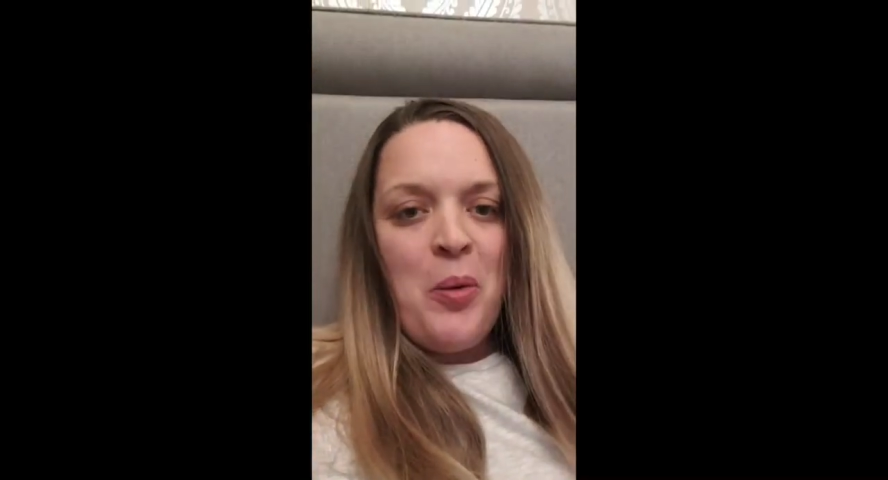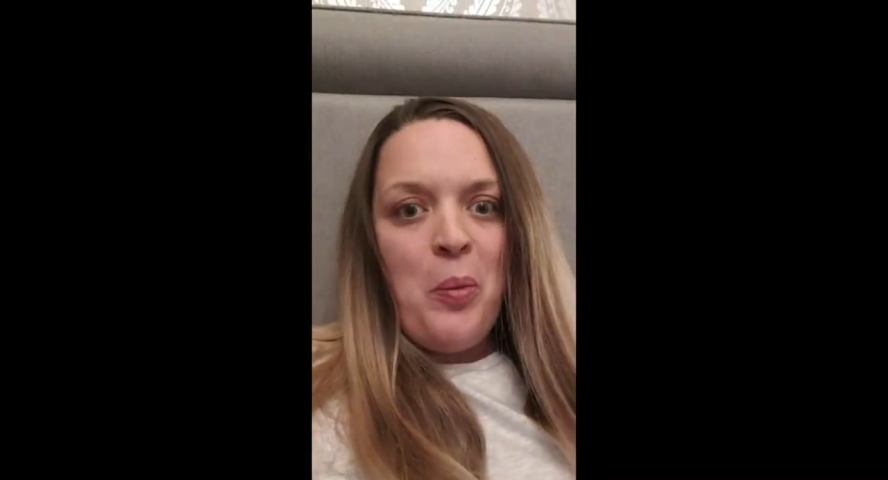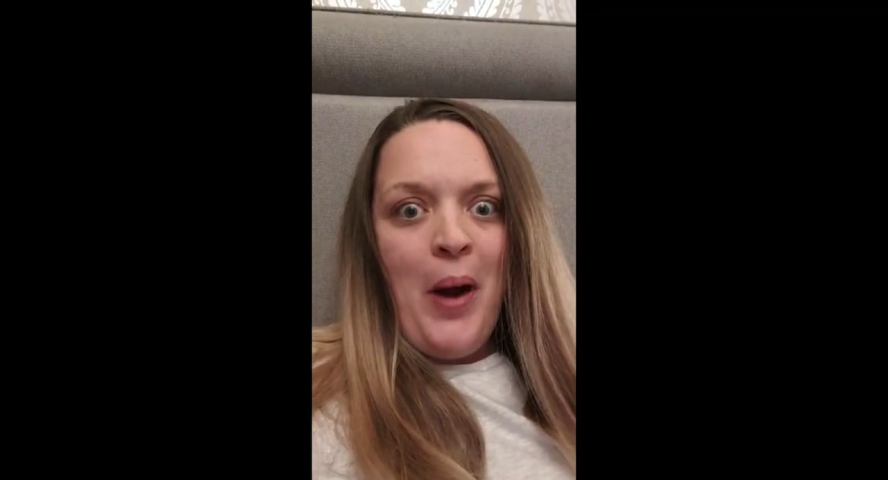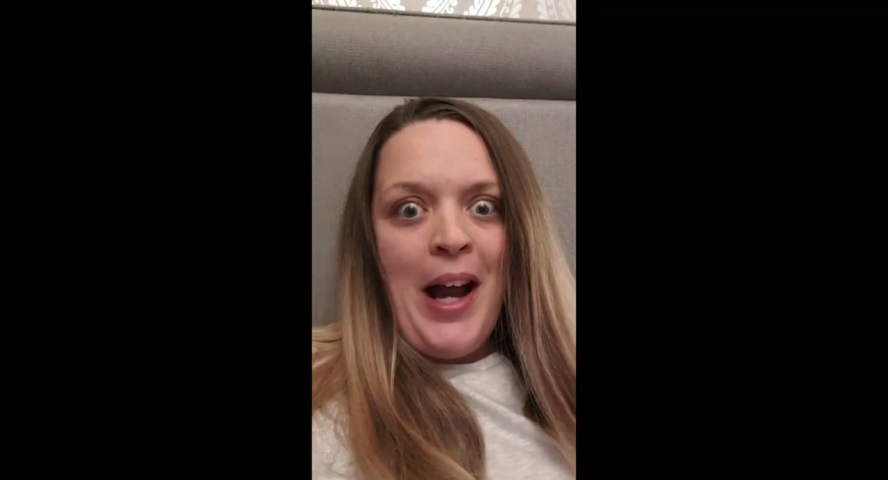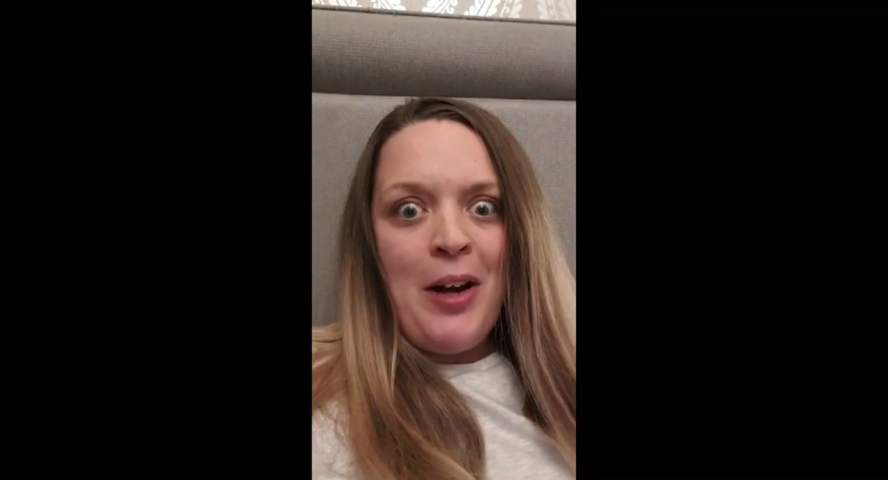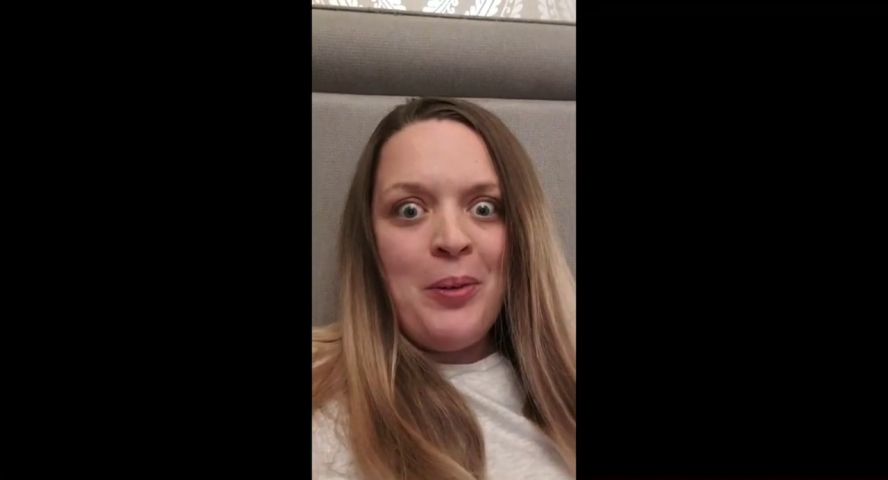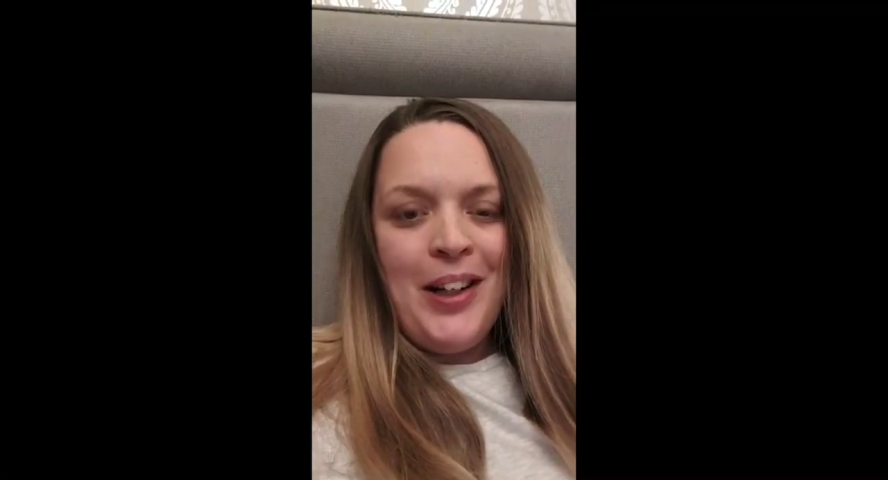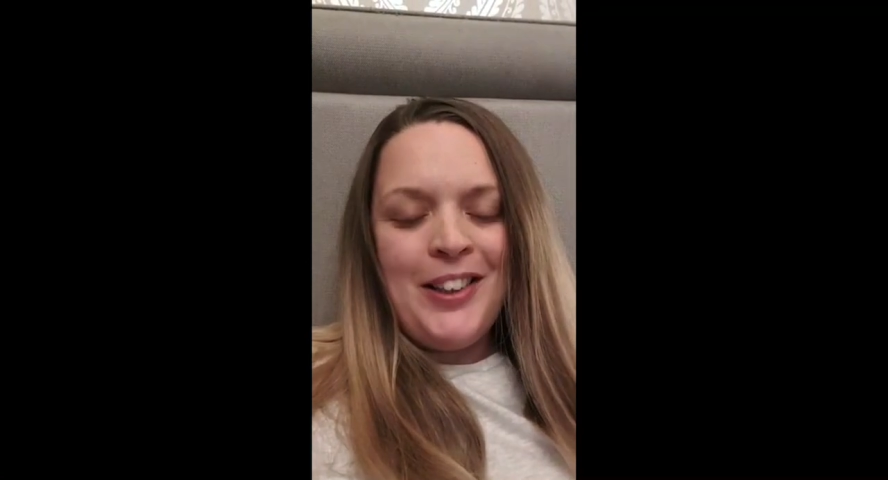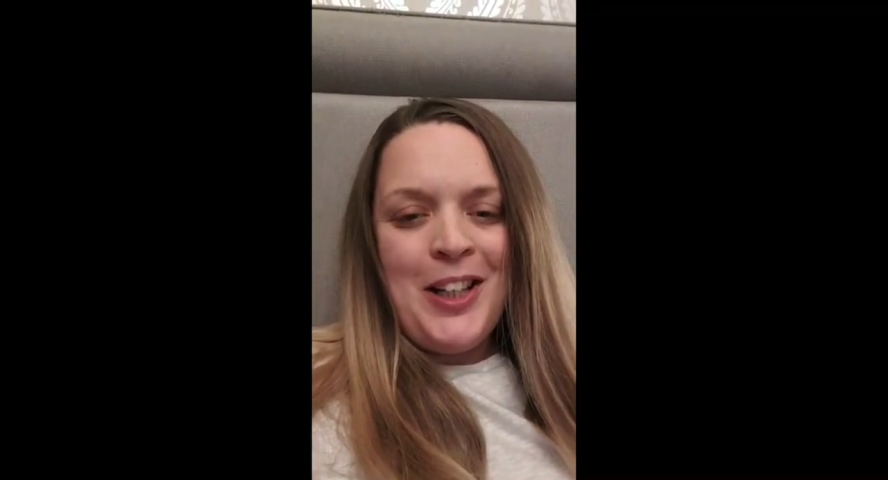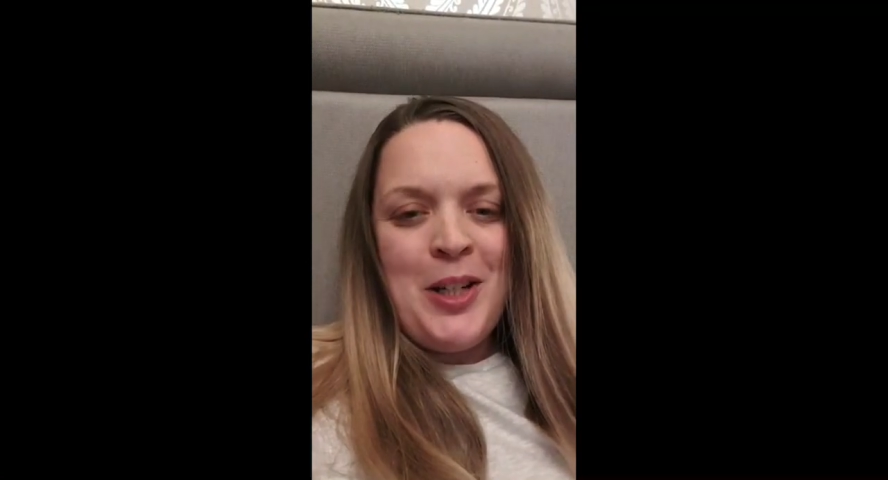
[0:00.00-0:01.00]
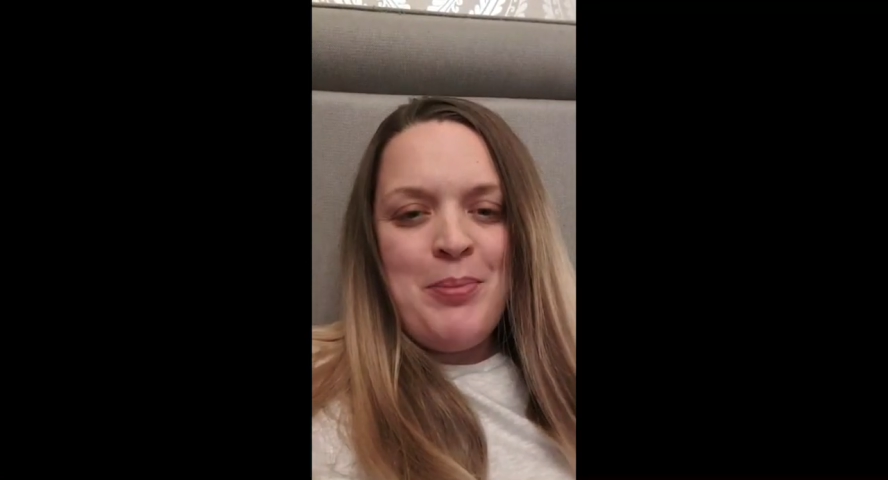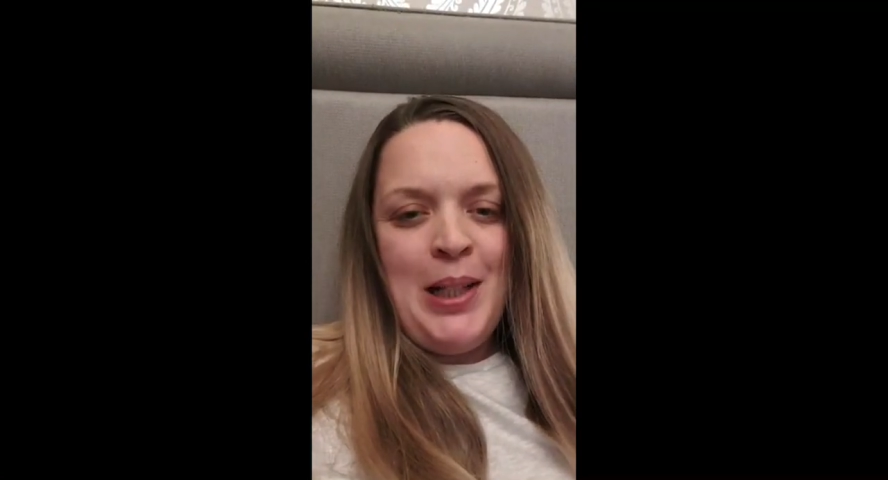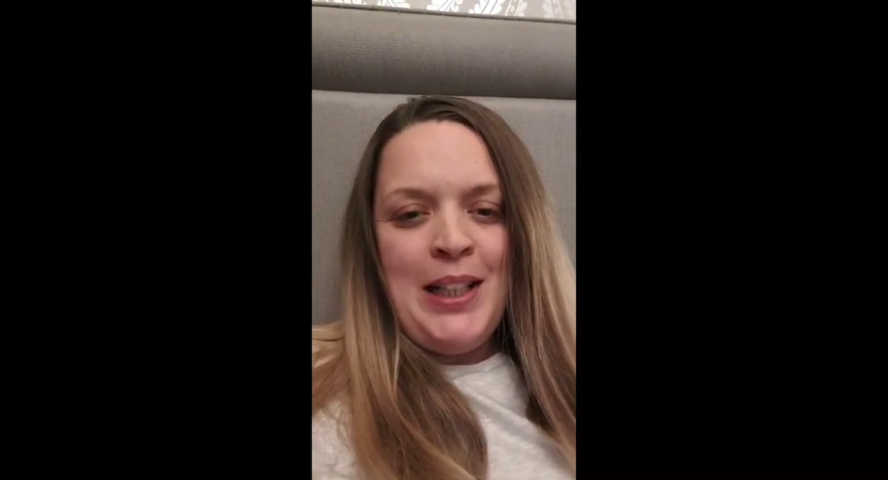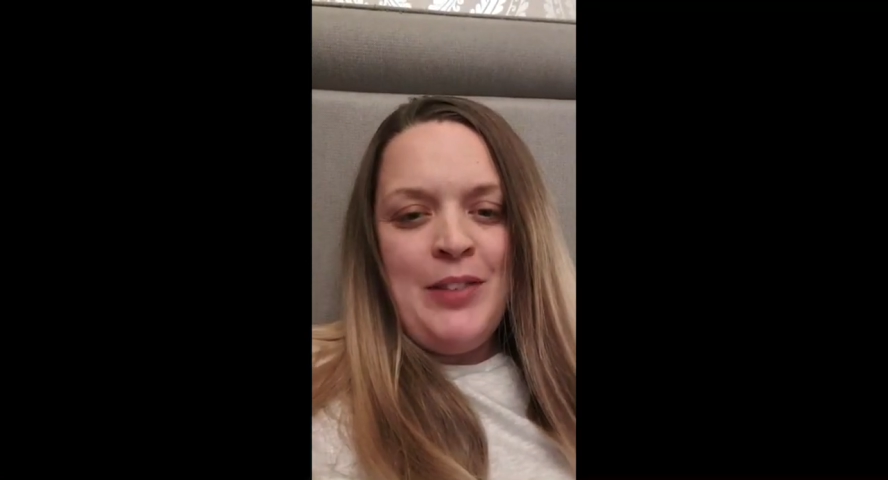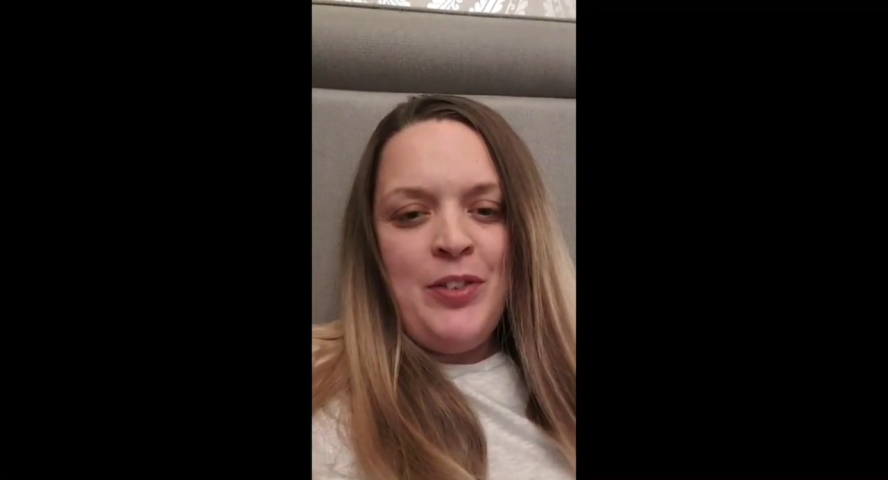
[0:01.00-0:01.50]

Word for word: Wow, I can't believe